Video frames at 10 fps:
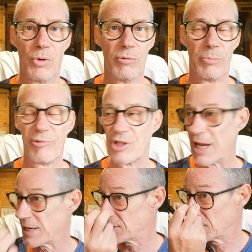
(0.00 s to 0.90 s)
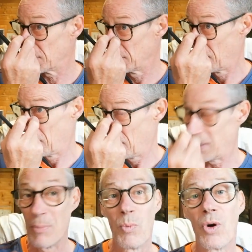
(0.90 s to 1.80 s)
or a projector,
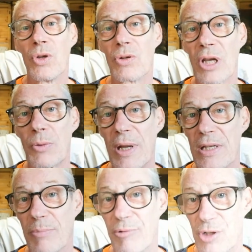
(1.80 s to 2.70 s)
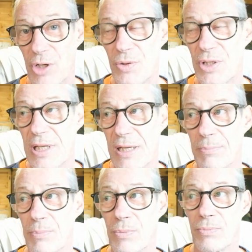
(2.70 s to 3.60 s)
then what you're going to end up producing,